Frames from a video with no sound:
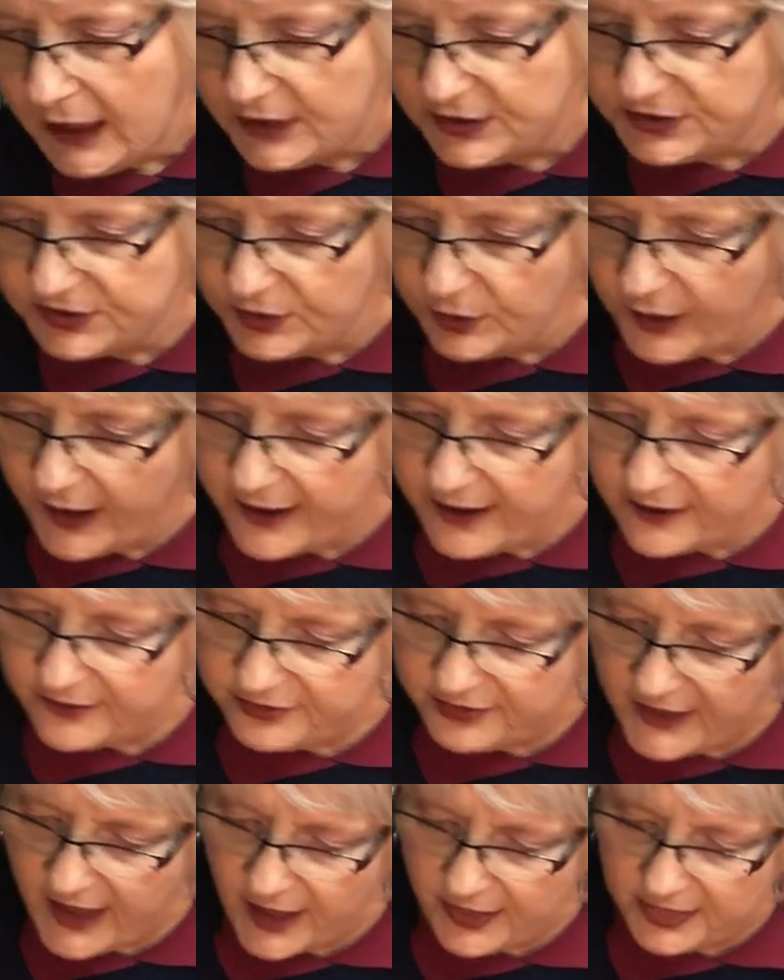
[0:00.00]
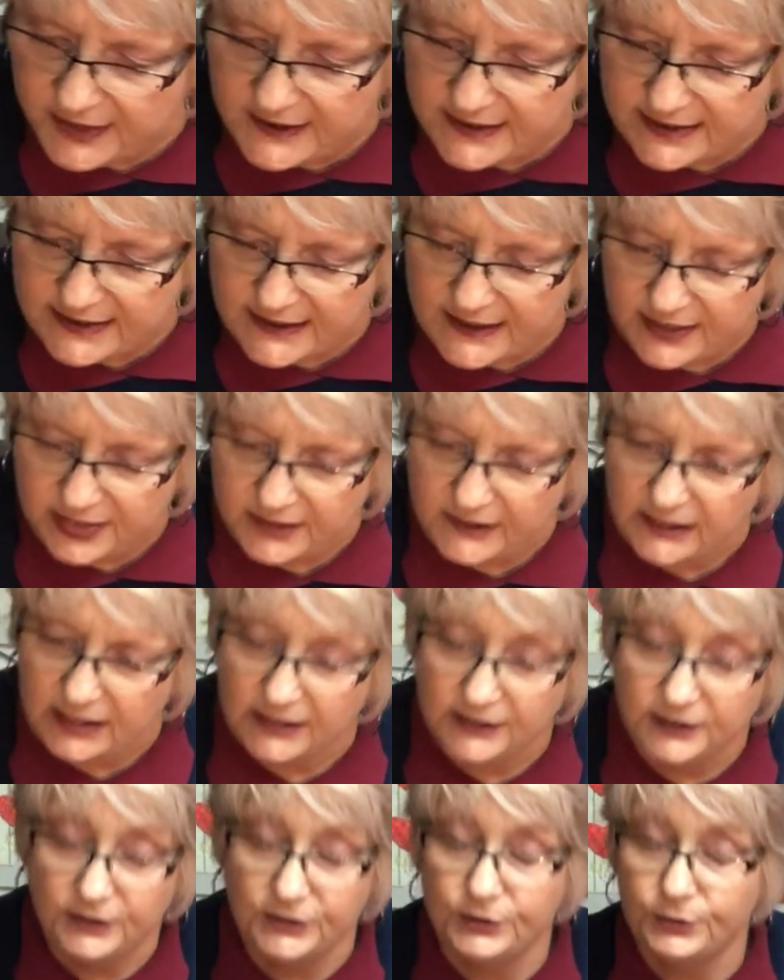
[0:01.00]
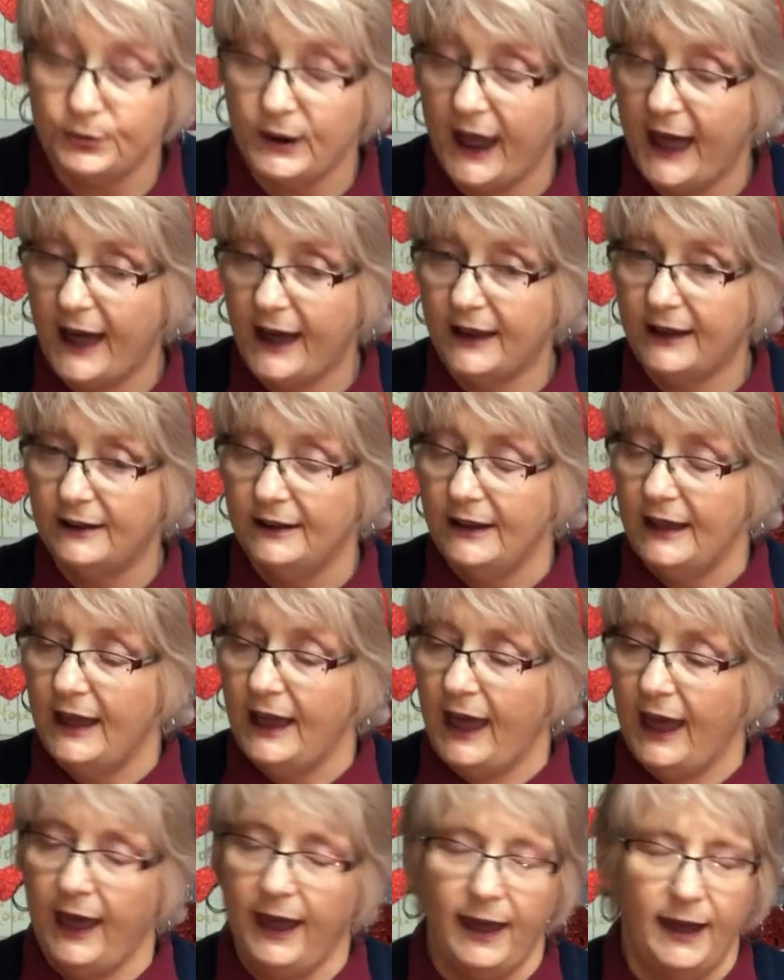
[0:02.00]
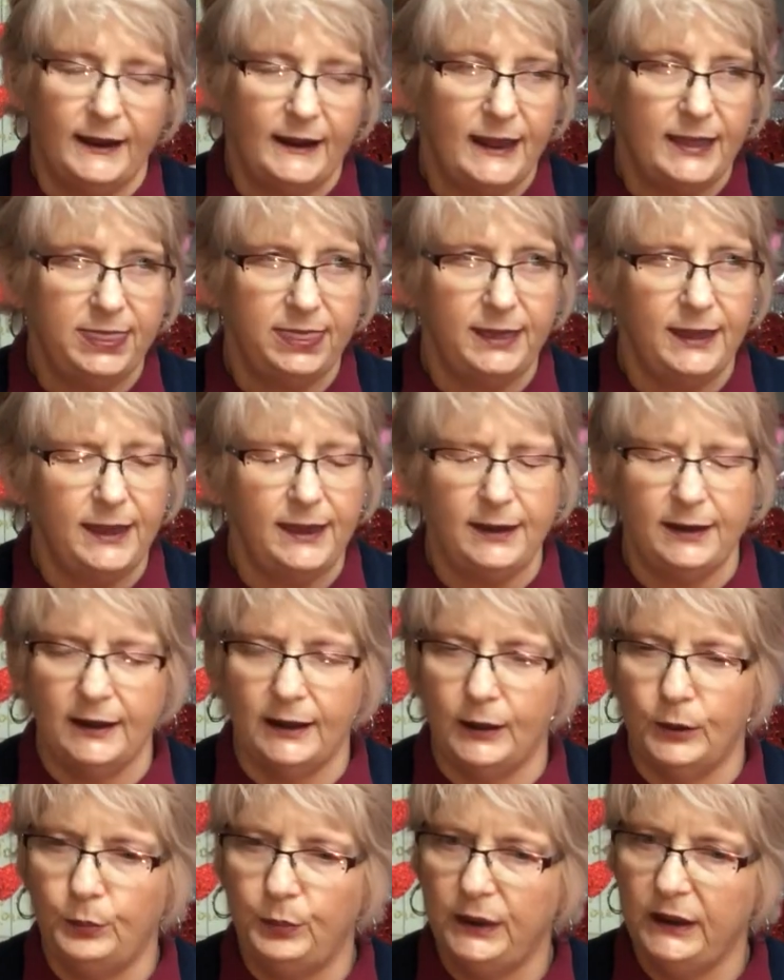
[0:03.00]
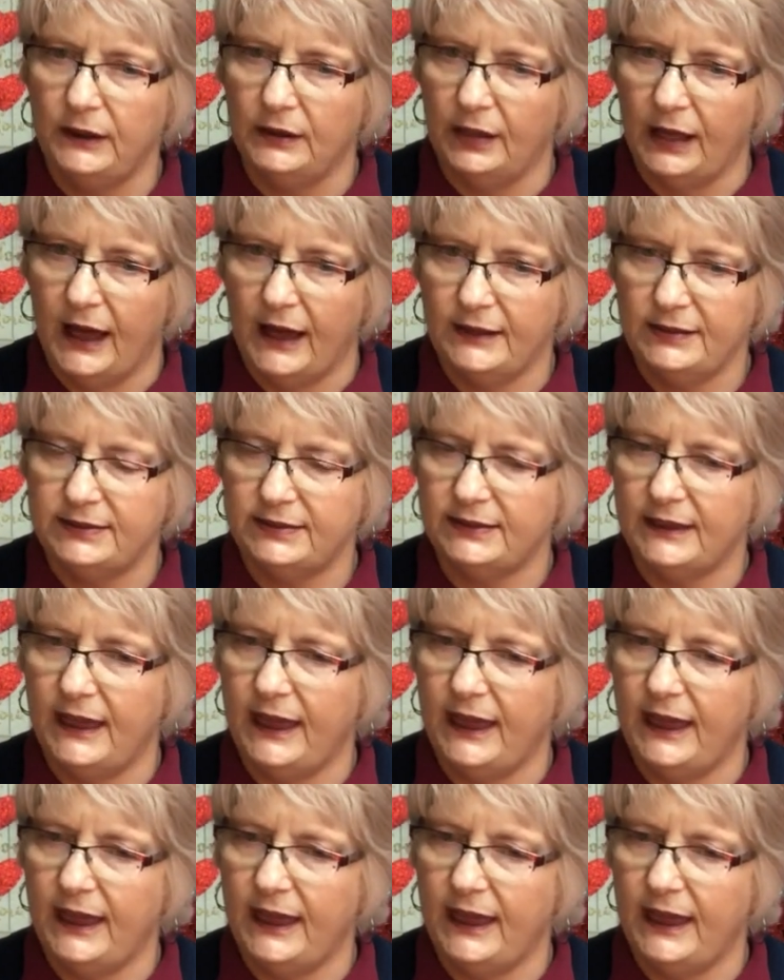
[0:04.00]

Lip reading: So I have found this in the clearance rack at, I think, Big Lots.